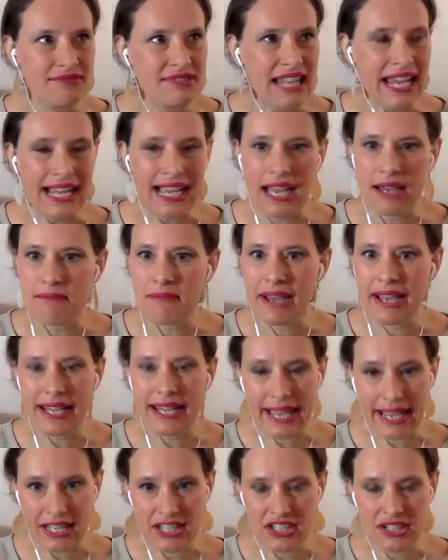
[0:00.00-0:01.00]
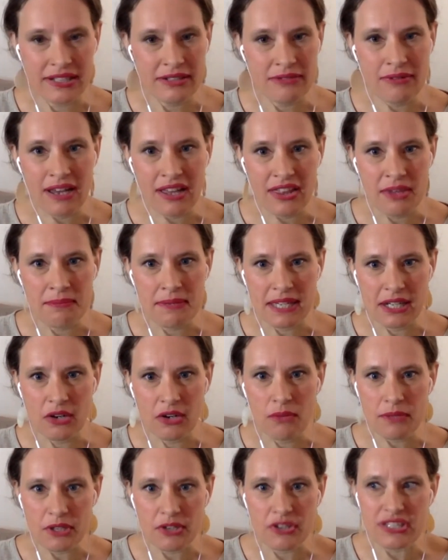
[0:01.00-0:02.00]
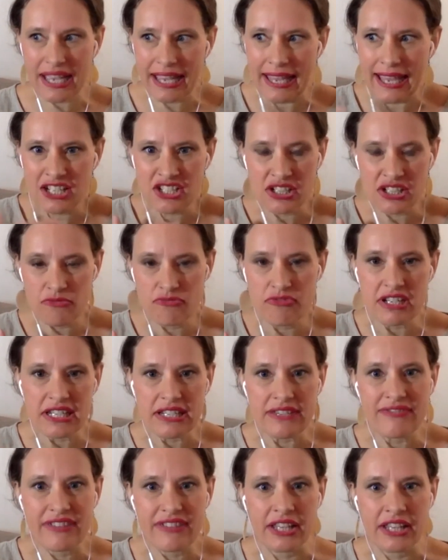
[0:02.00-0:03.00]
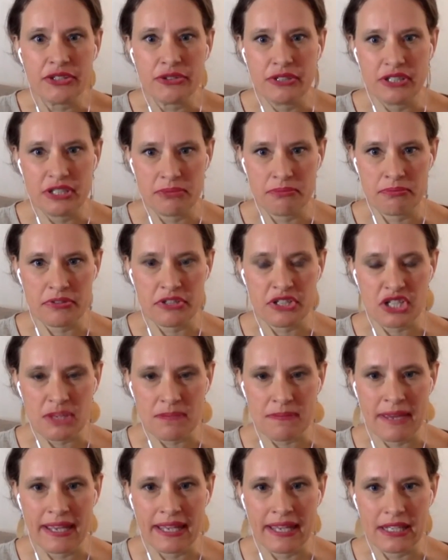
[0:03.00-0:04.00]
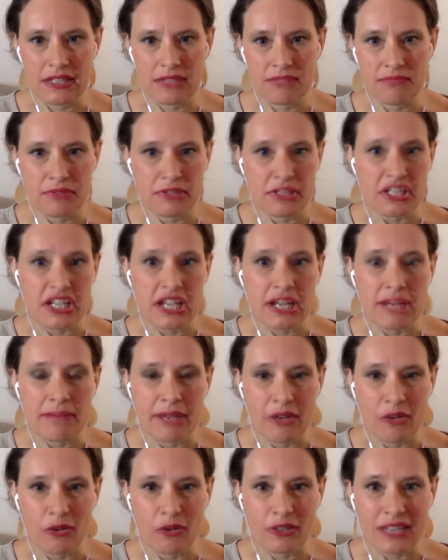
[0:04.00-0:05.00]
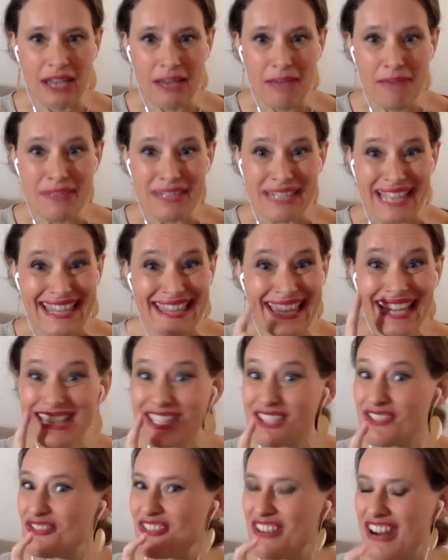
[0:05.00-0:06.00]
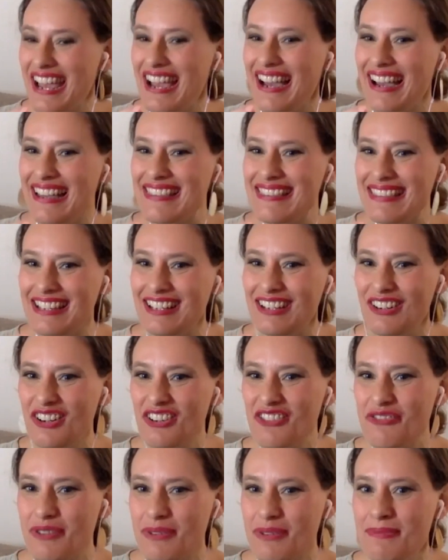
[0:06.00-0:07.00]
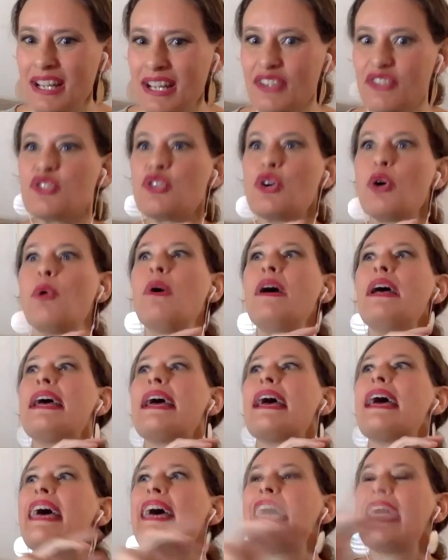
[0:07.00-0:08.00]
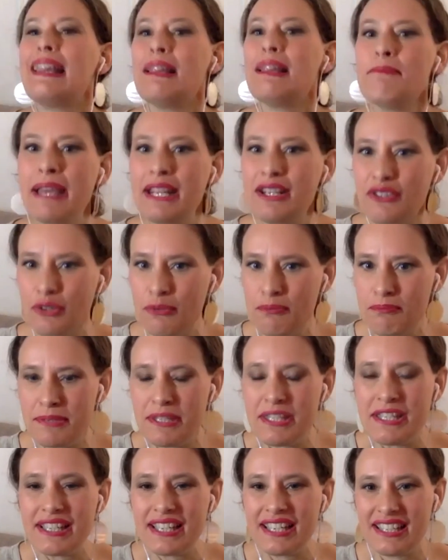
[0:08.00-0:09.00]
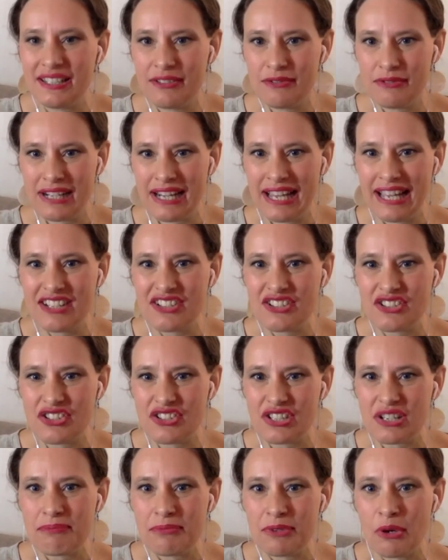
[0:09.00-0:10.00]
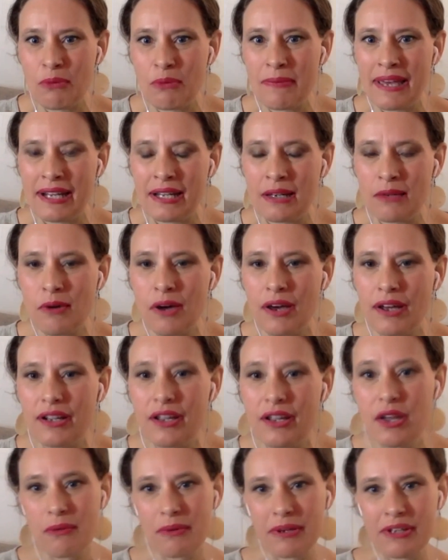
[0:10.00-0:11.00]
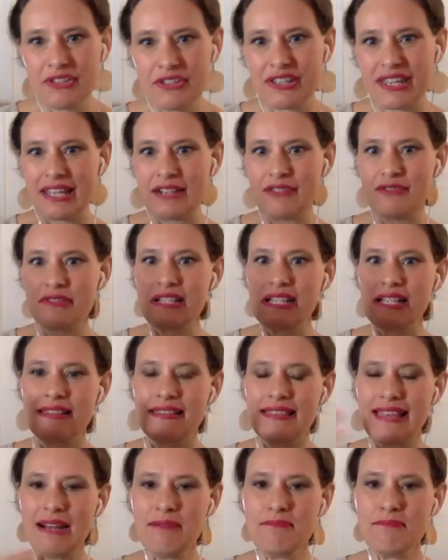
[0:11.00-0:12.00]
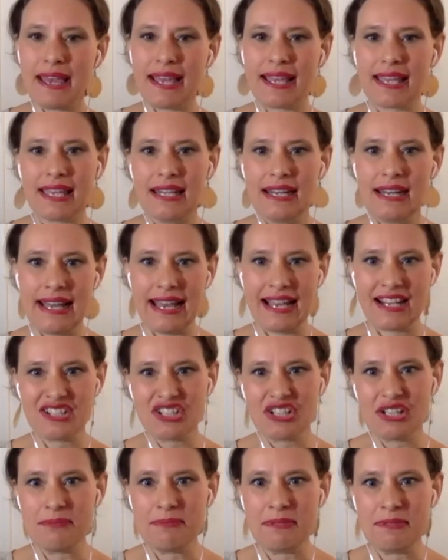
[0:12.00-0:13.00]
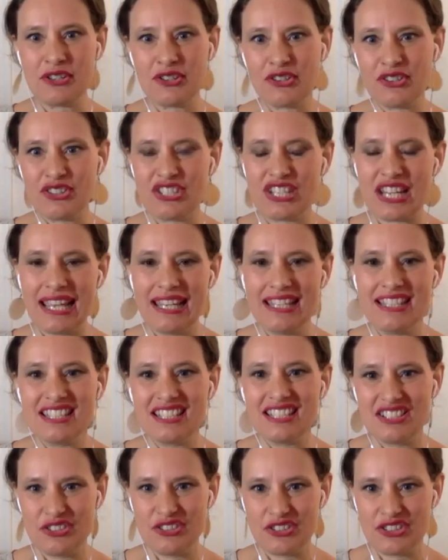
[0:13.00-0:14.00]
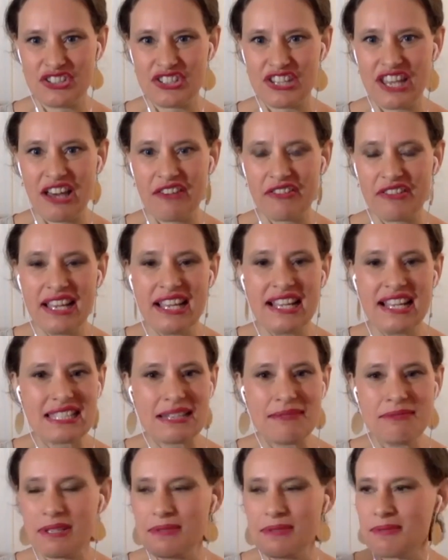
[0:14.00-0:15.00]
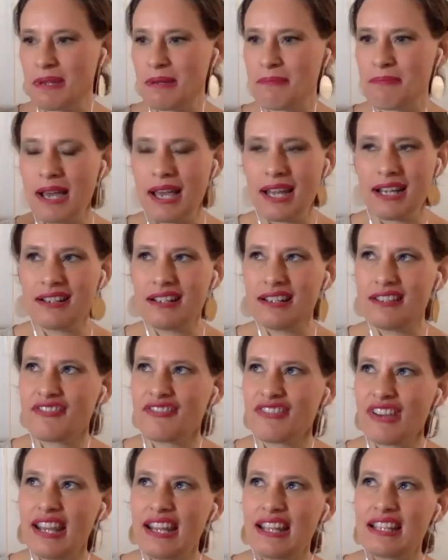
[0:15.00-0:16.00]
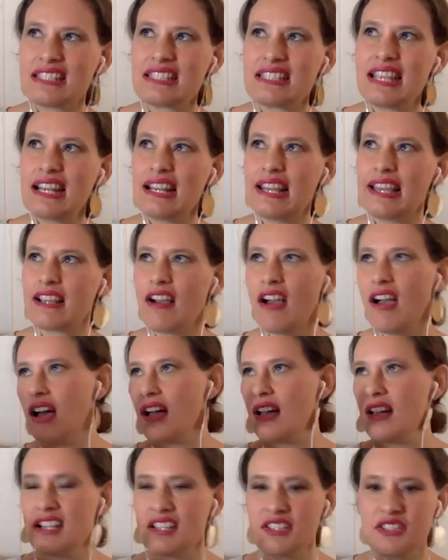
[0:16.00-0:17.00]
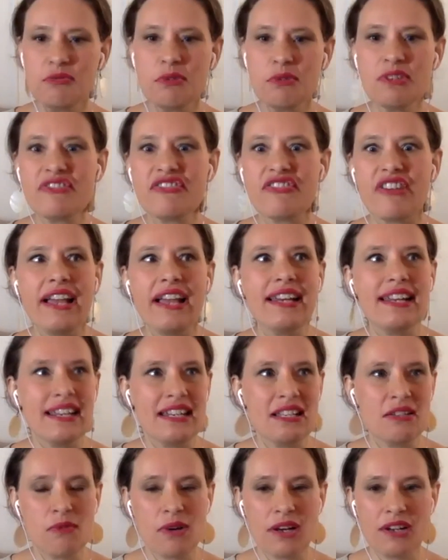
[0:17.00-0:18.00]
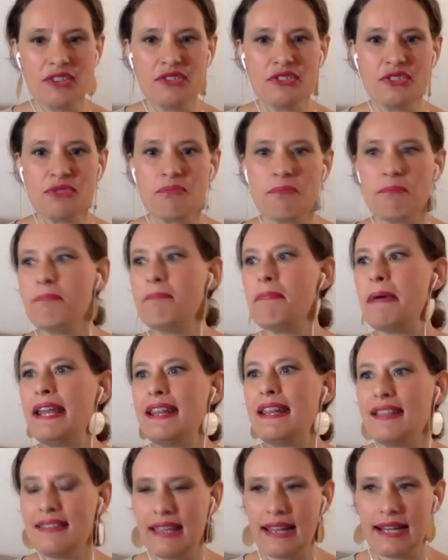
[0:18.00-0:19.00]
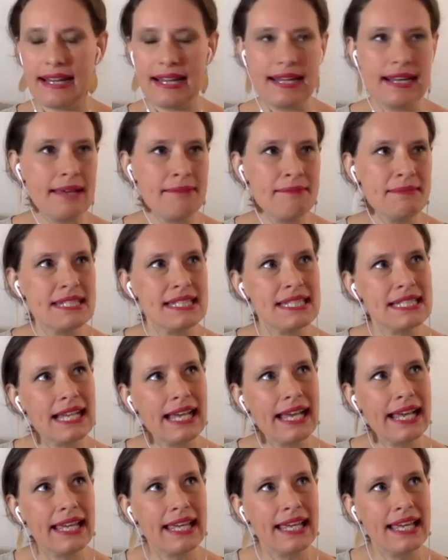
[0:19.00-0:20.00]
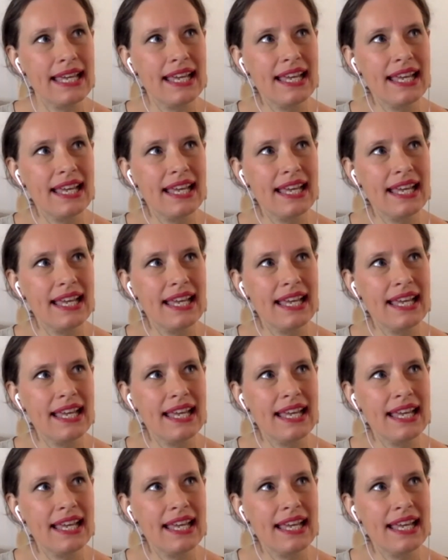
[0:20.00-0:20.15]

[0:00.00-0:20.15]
like, I might actually rather be alone, because I actually really value and appreciate my own company. And that's rare. I think a lot of women are so hell-bent on being in a relationship no matter what. When you can reel that back in and actually be content in yourself. Sometimes my partner in a fight has said, like, oh, you wouldn't find anyone who's better than, and I'm just like,